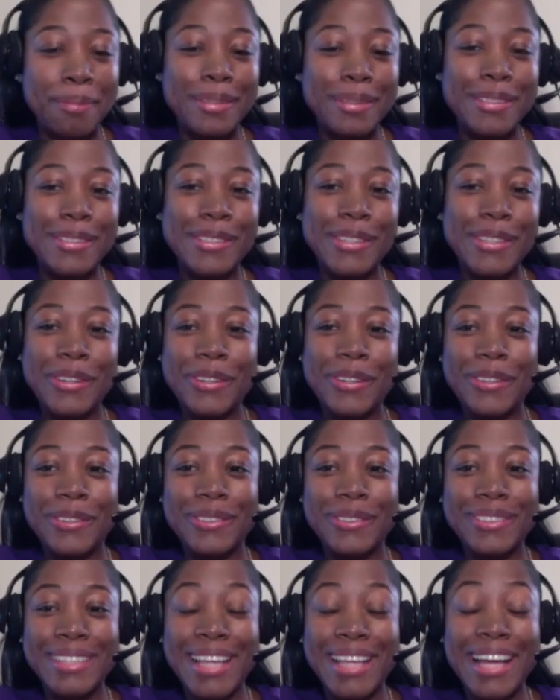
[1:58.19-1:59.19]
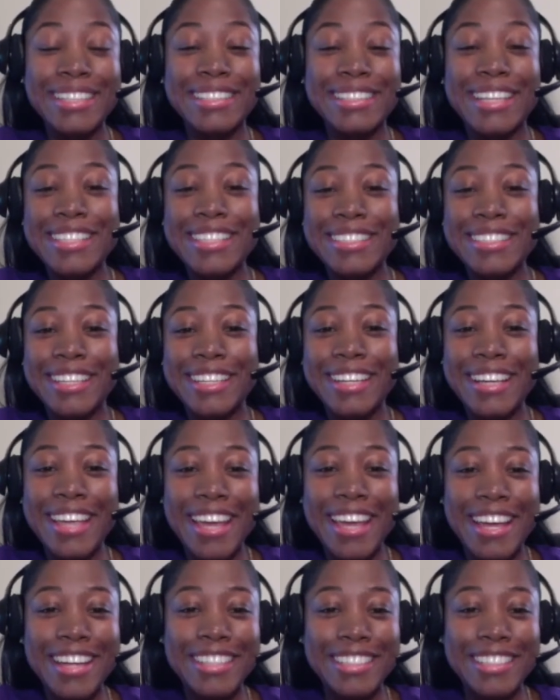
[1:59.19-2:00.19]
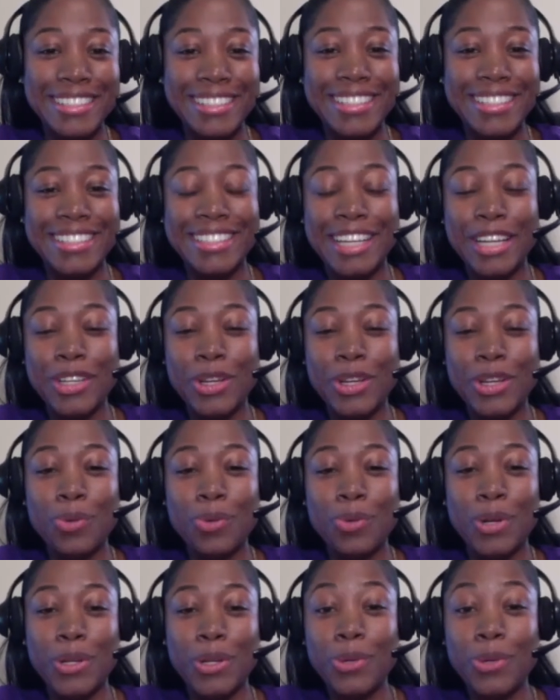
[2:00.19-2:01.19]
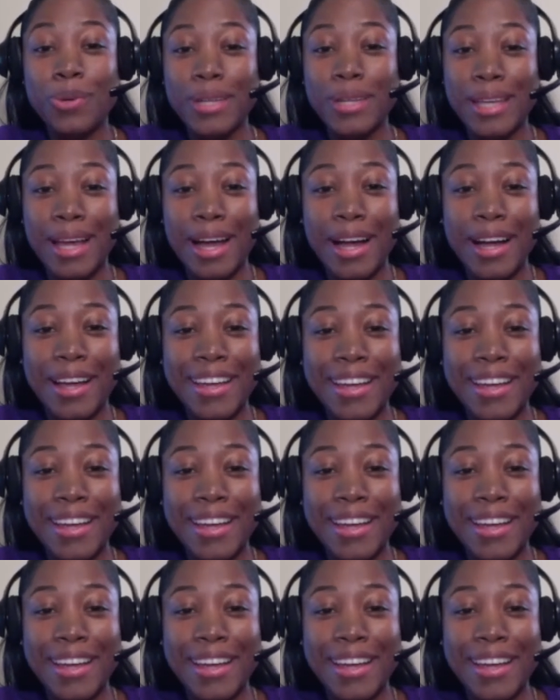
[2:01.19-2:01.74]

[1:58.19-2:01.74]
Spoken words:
So that's dedication because I know when you and I,